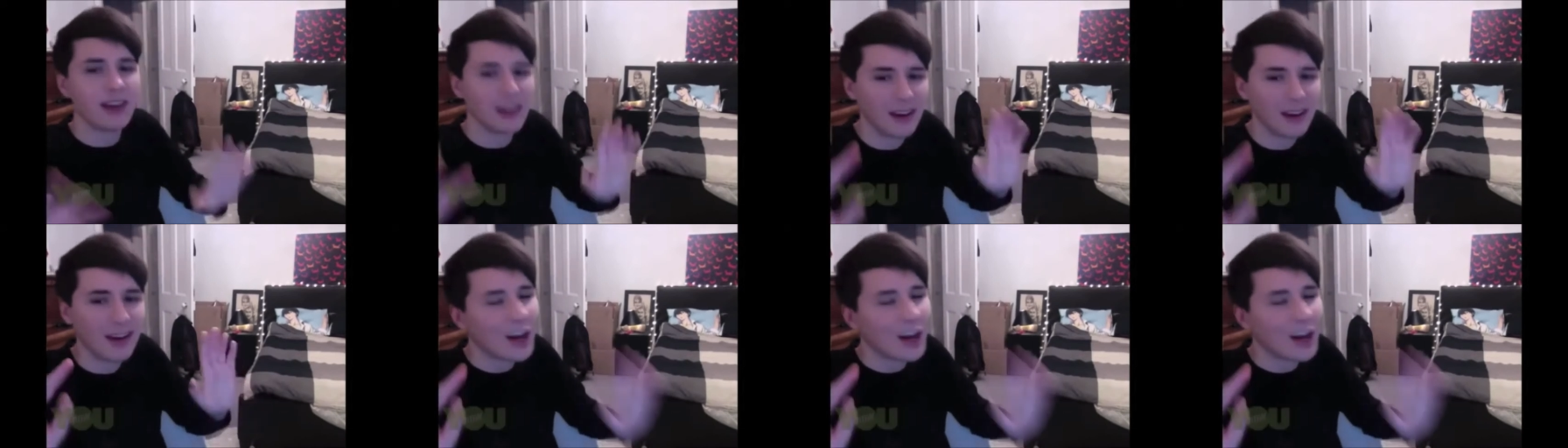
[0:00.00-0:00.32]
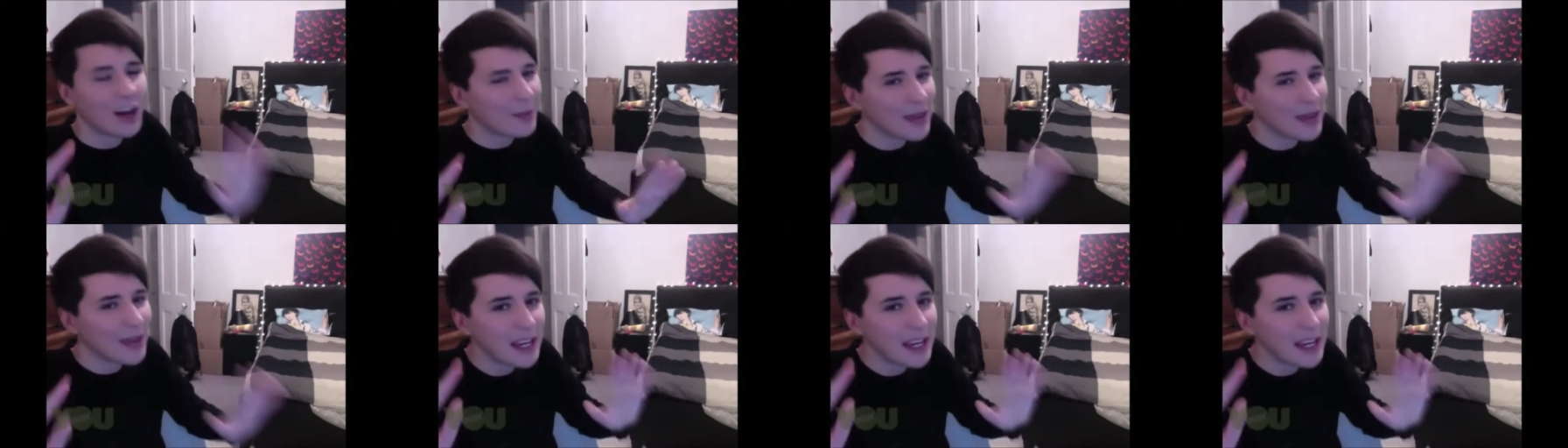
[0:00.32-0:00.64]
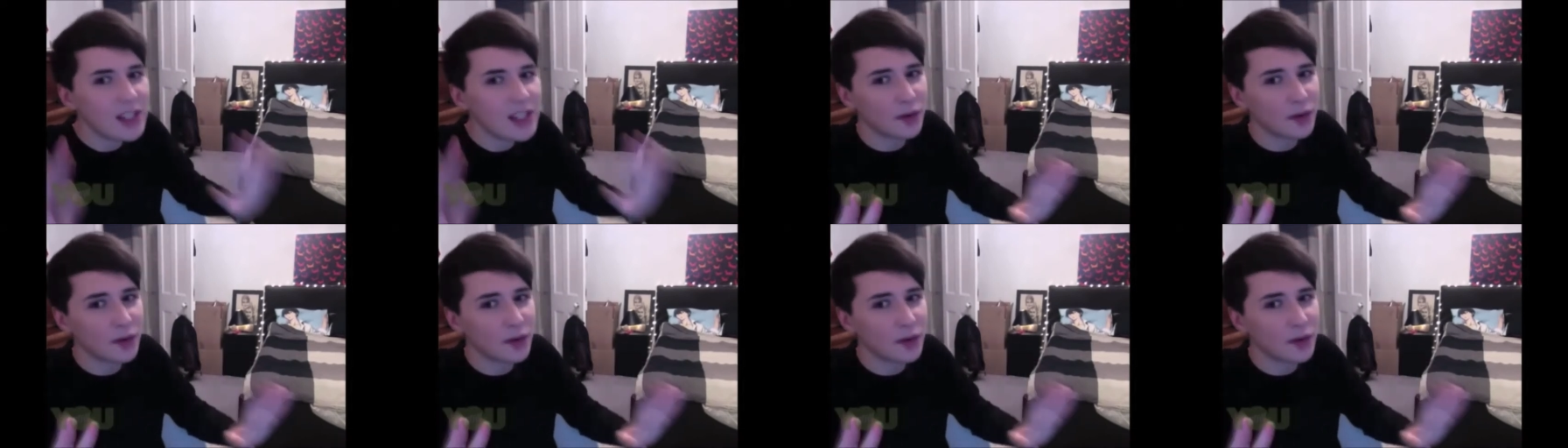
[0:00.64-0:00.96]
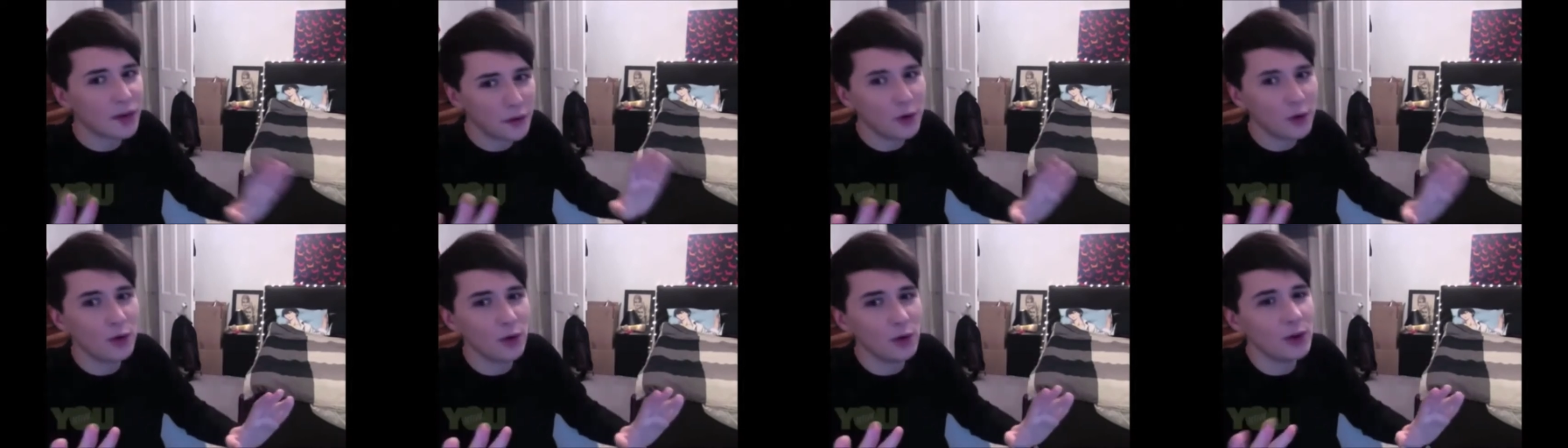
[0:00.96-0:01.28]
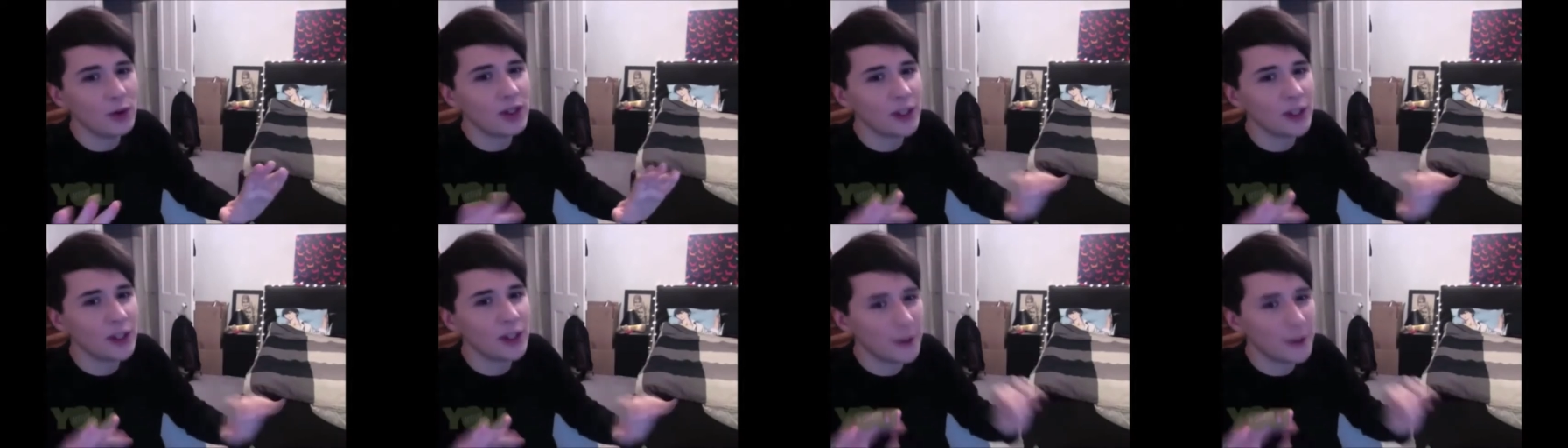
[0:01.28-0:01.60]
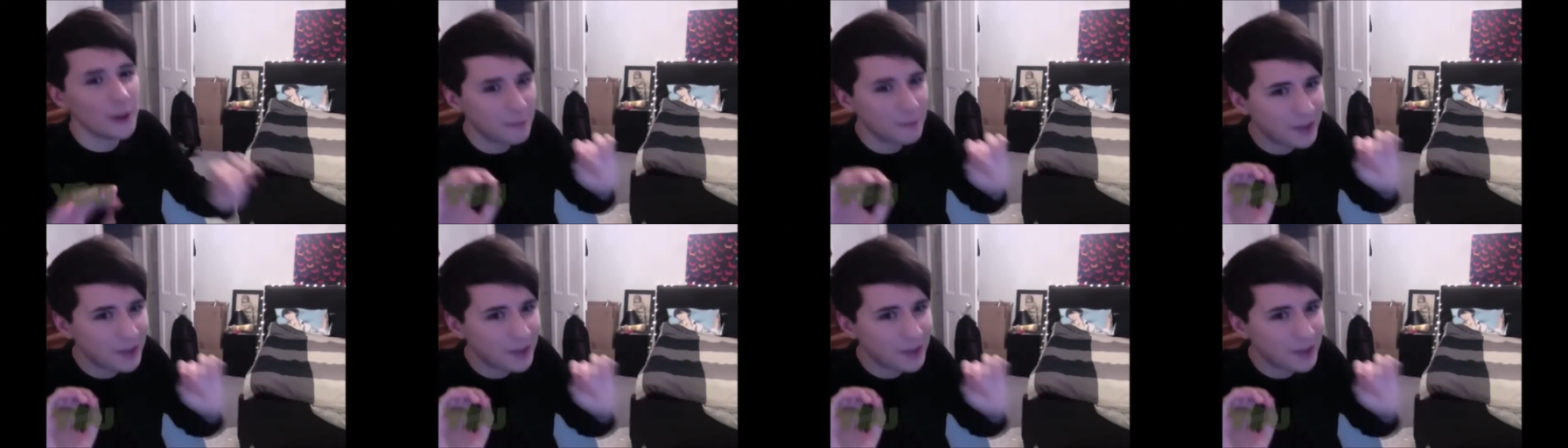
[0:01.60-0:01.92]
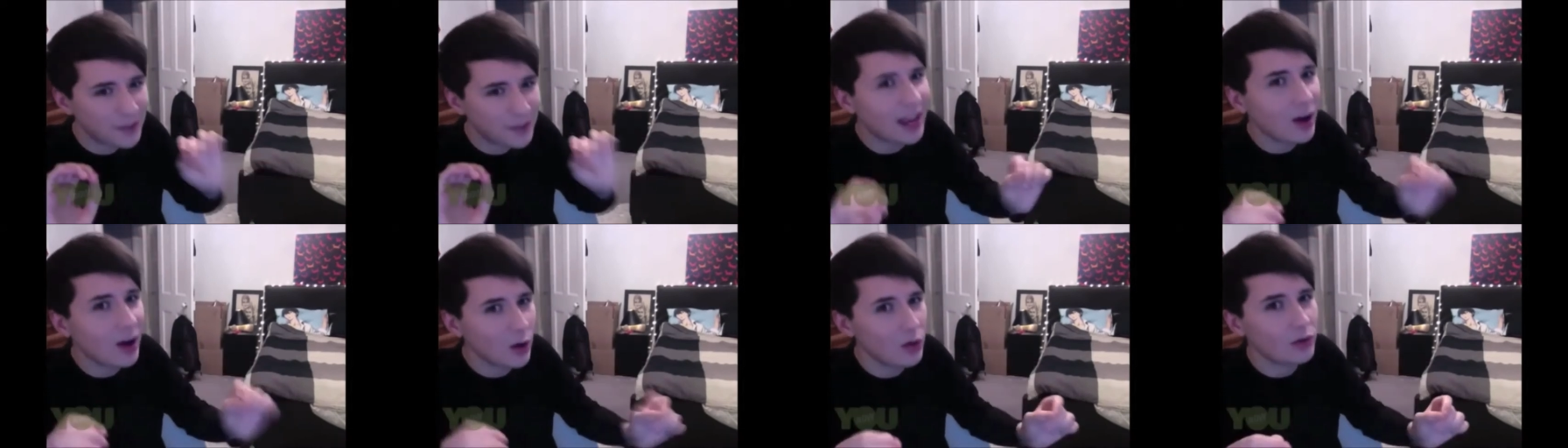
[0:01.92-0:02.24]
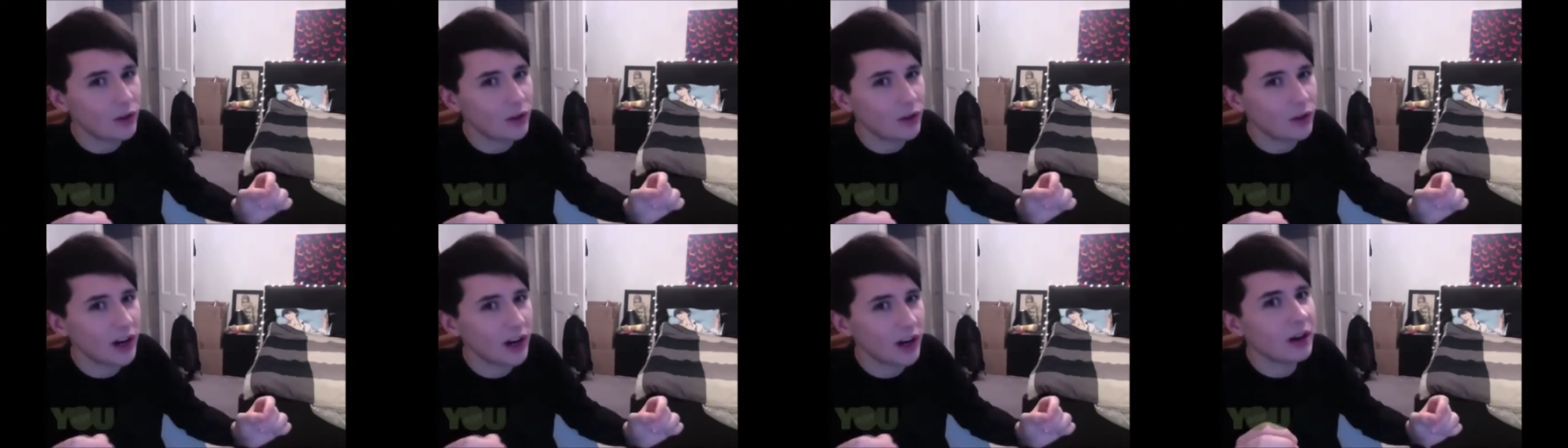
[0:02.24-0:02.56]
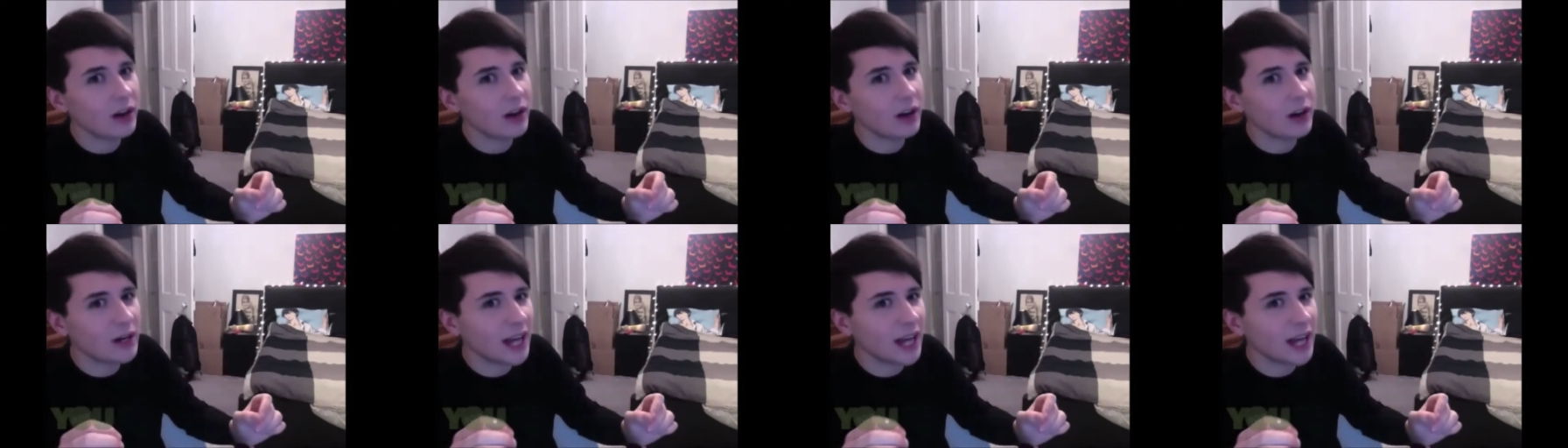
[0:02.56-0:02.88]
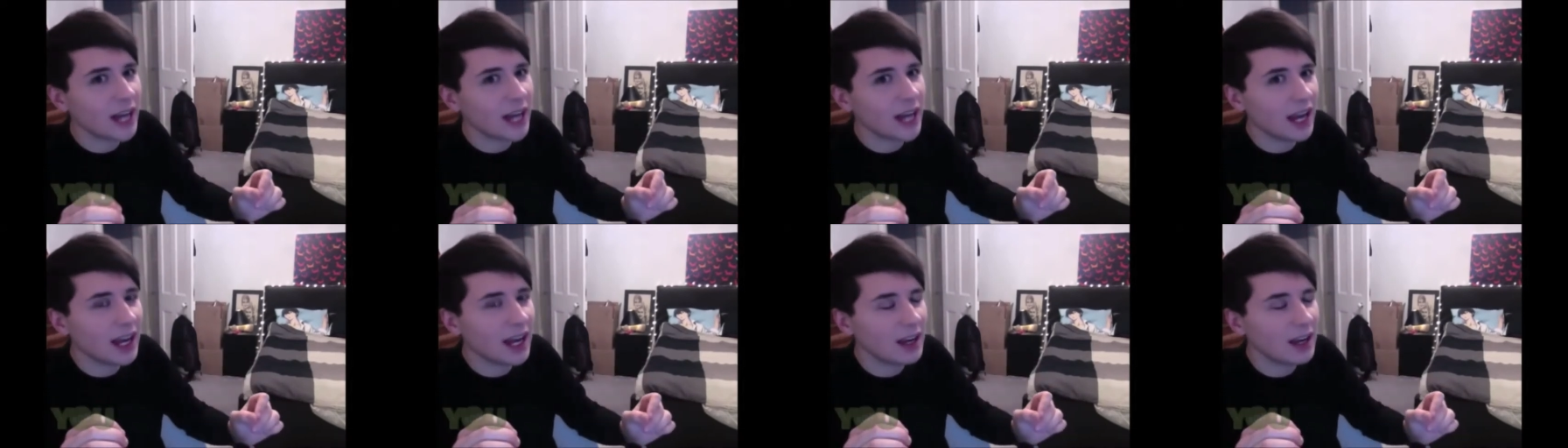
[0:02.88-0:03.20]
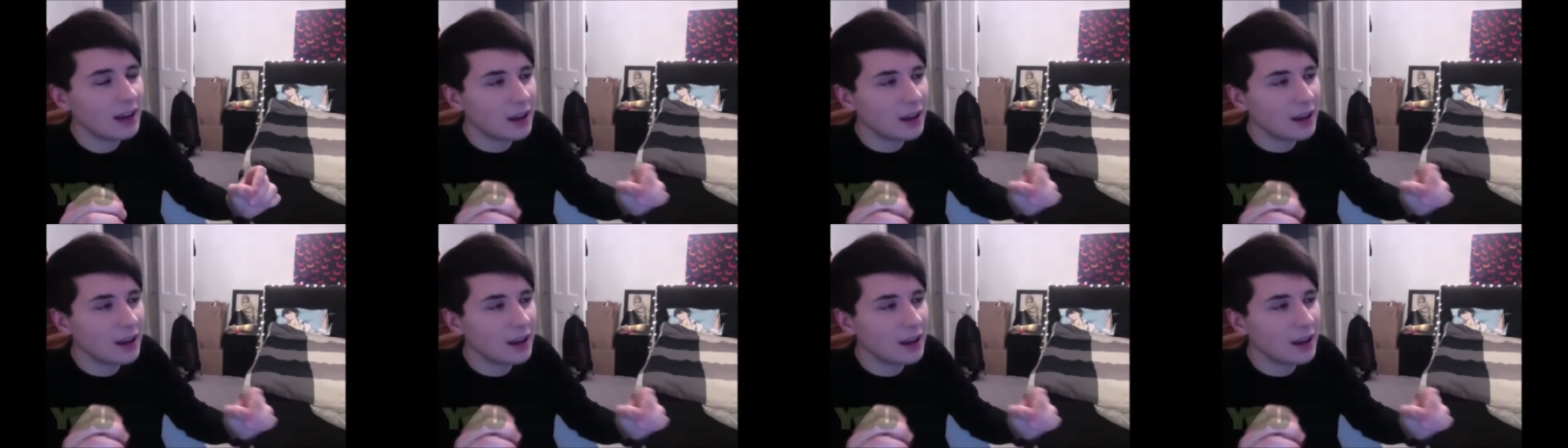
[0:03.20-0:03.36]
I'm into food get over it, okay?